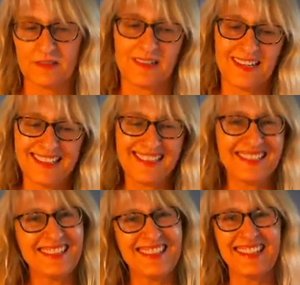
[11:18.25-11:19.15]
Again, it's
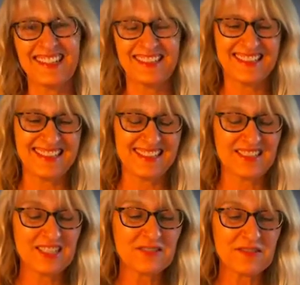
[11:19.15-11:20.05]
a, you know, it's a
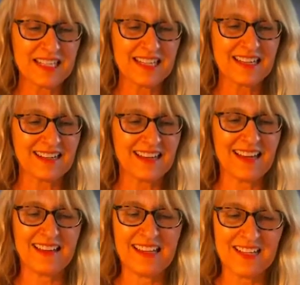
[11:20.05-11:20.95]
general reading
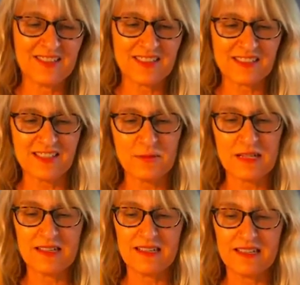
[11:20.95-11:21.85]
and the ego does come
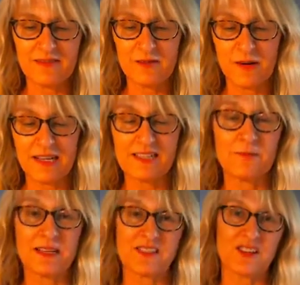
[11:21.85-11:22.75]
in in different ways
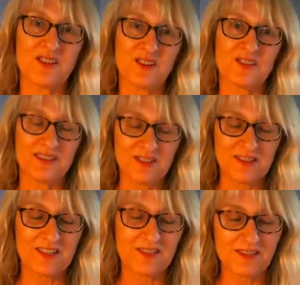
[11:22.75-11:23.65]
based on our own
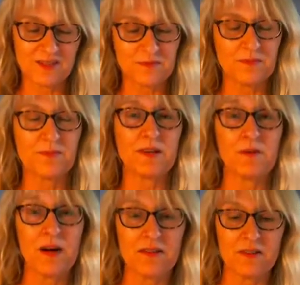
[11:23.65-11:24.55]
triggers. So be
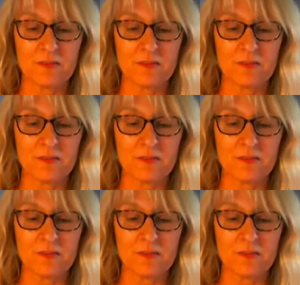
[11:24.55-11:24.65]
aware of it.